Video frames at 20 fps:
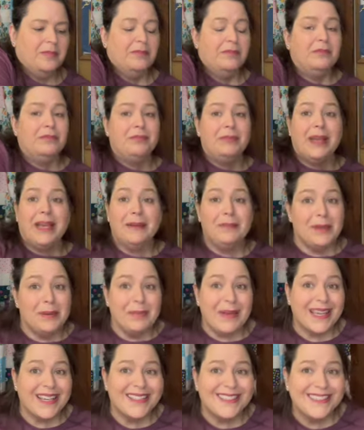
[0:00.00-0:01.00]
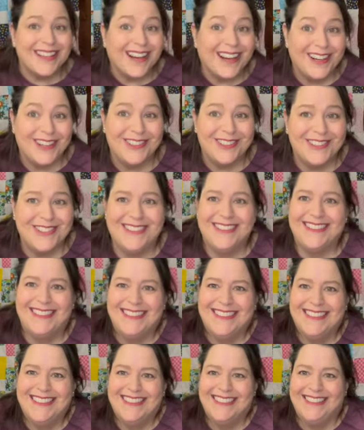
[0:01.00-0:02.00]
Maybe make a doll.
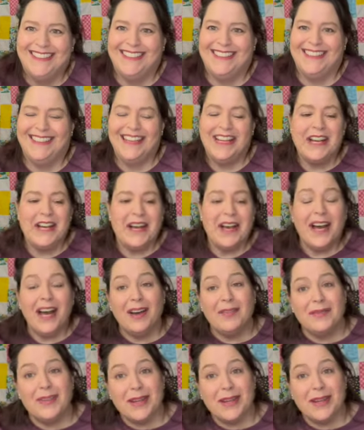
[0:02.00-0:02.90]
I've